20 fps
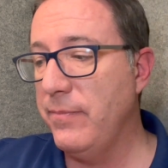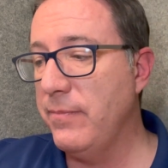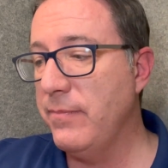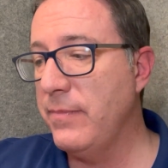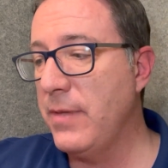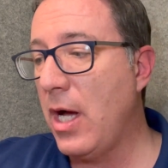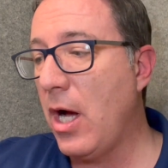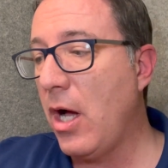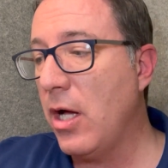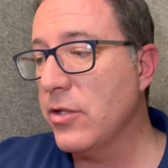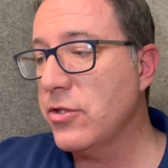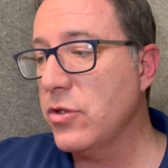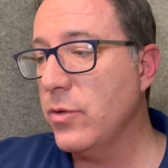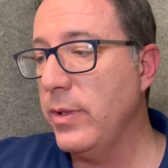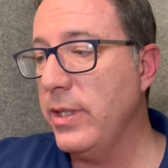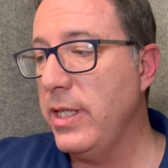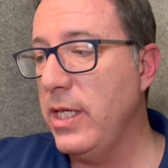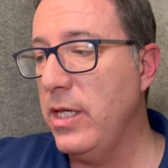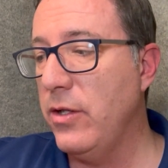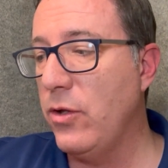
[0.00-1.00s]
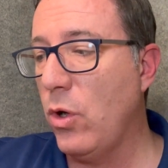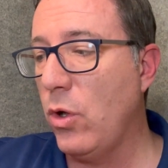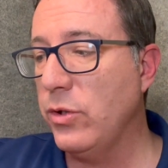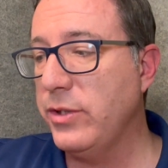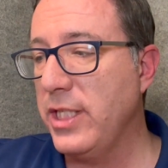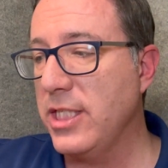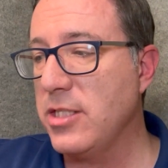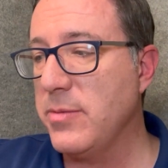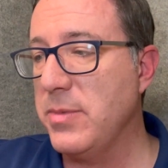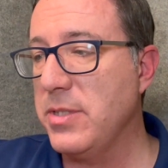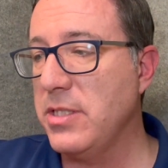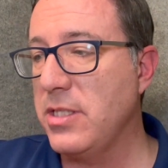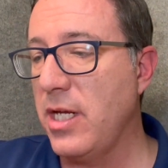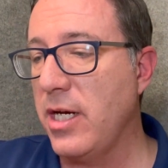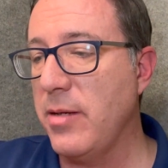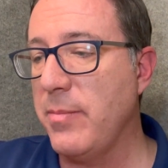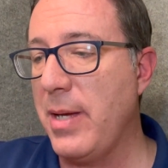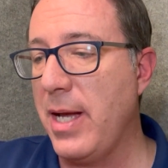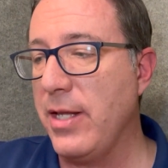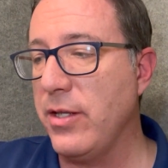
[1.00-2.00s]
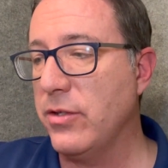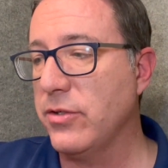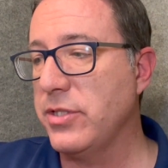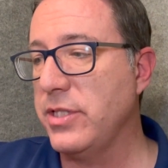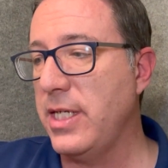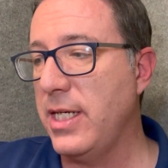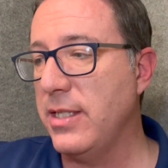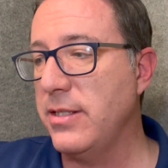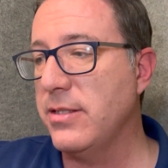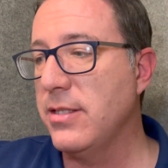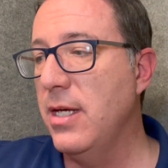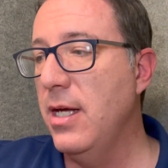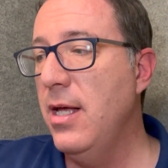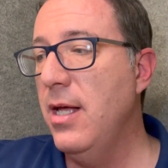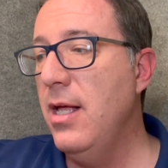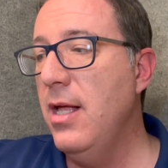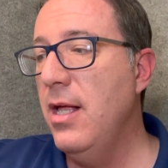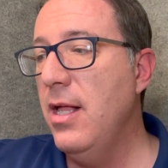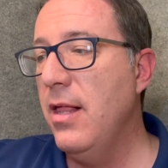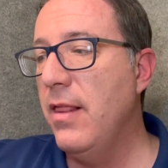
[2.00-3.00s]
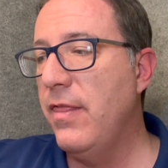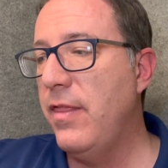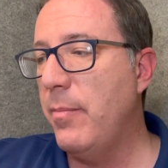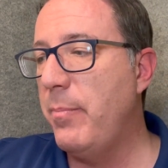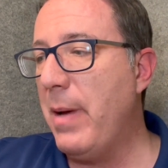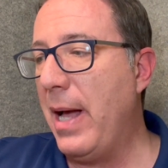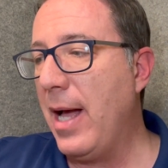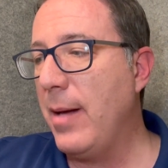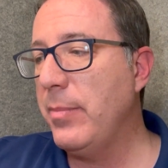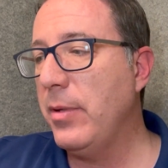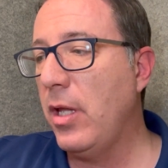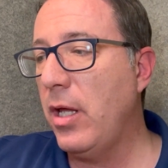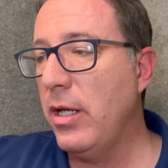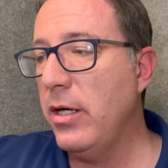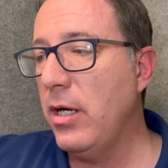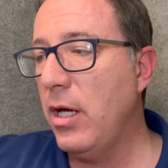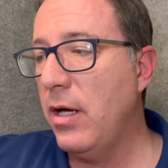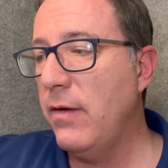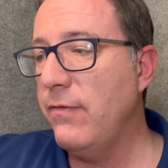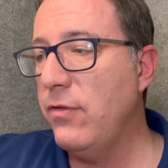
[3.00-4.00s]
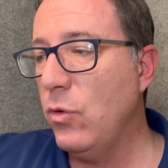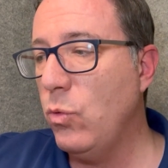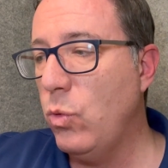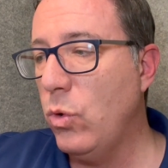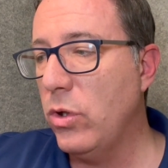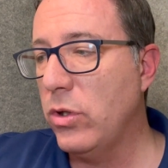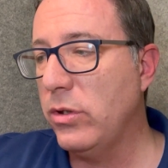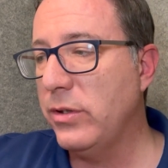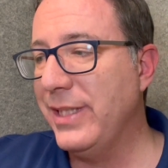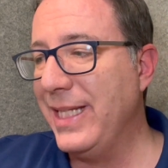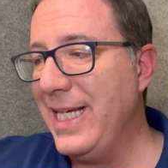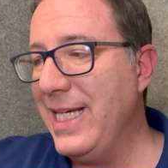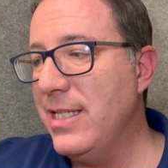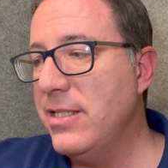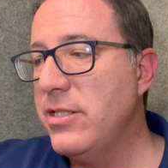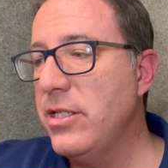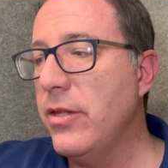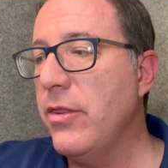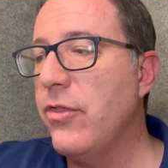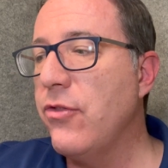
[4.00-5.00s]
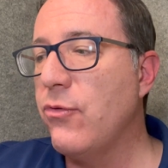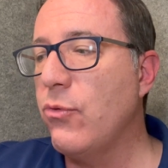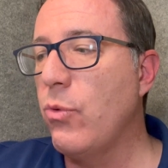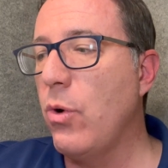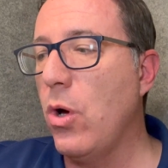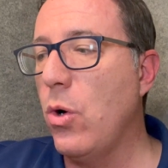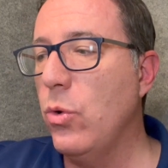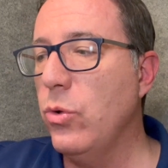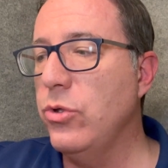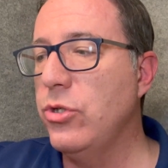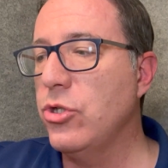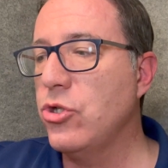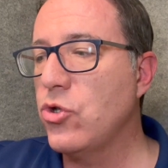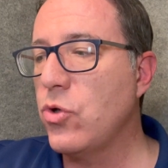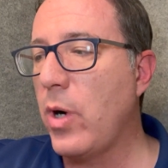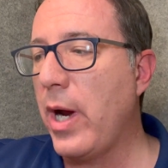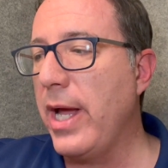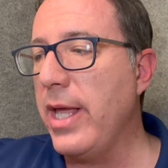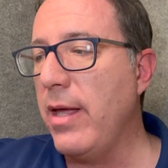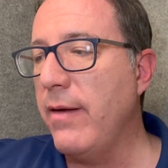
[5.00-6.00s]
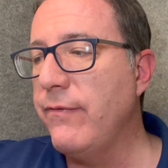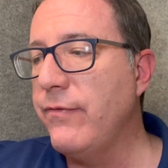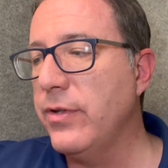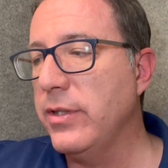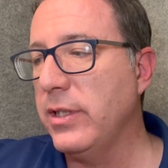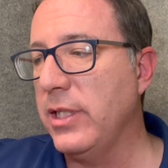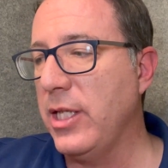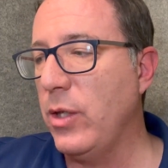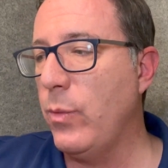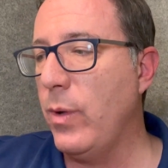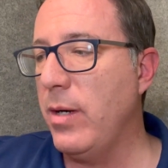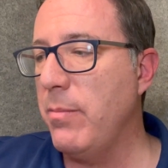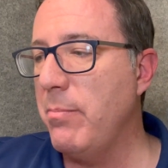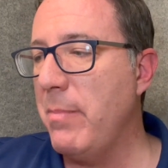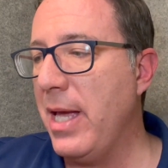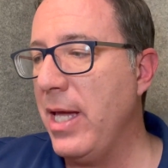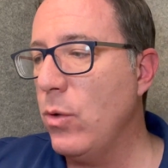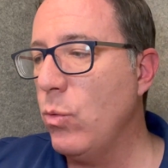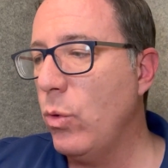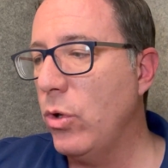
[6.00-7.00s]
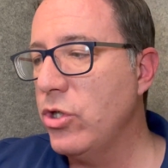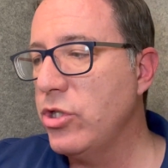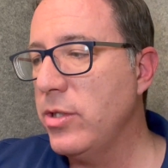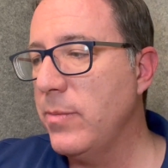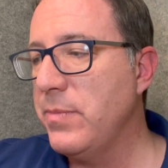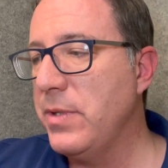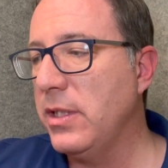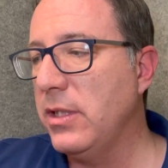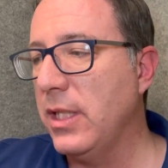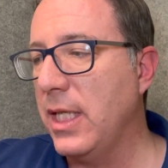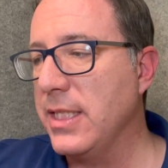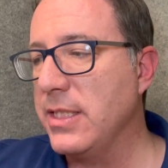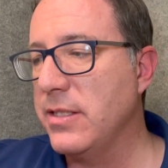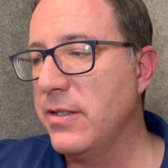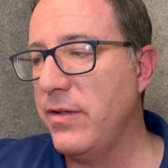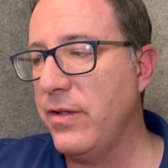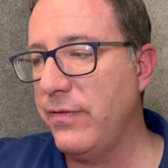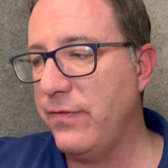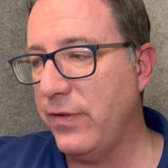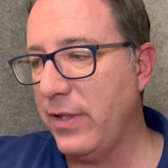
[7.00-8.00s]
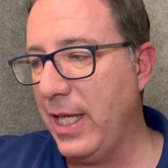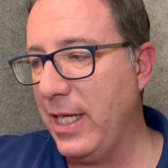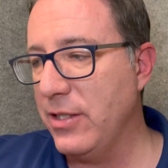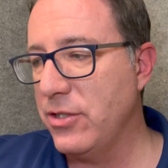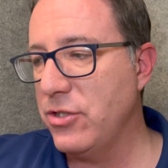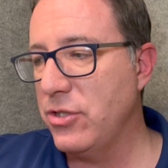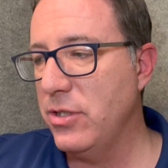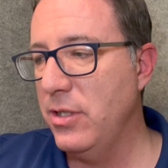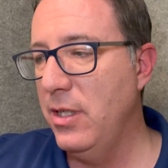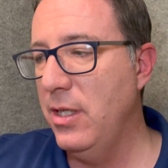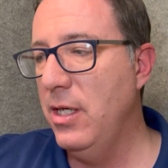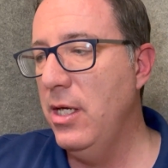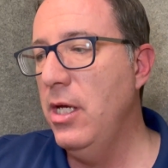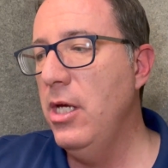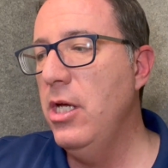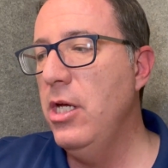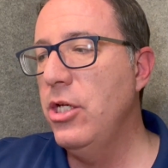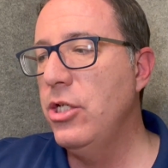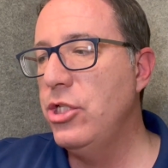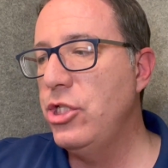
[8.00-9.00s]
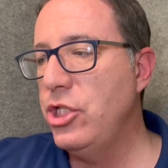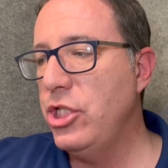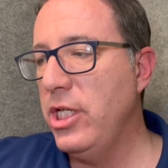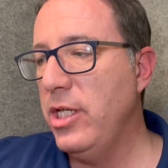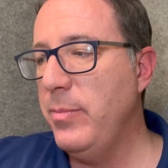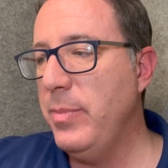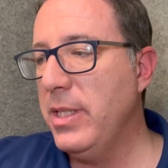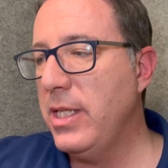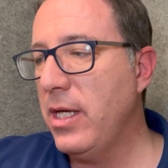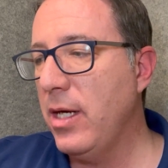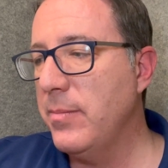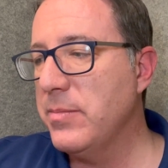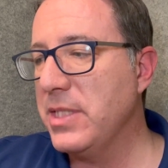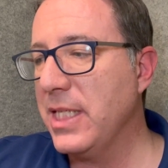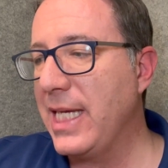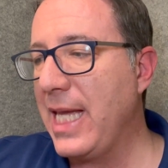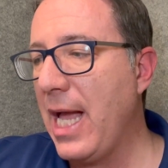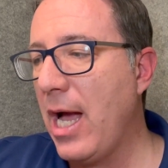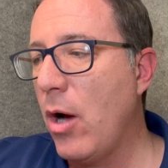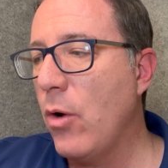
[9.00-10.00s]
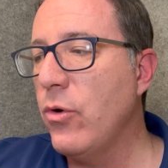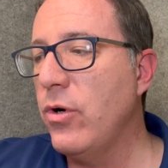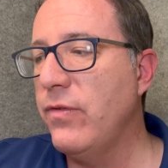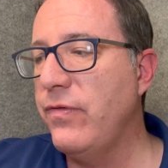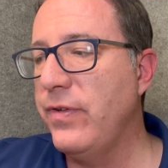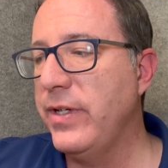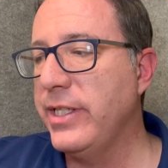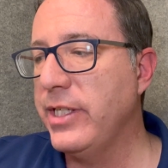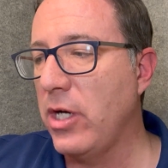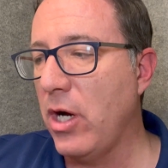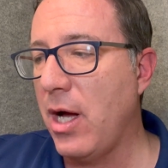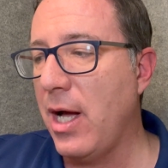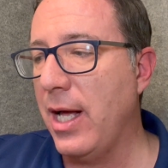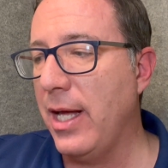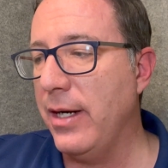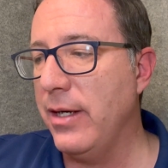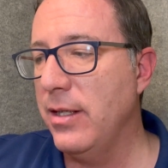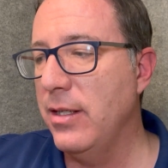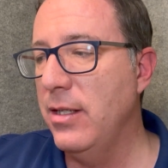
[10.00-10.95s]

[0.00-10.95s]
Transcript: Now, also in here, the Old Testament Study Manual says, The Babylon of the world is enthroned triumphantly when men worship the lust of the flesh. She becomes a counterfeit God.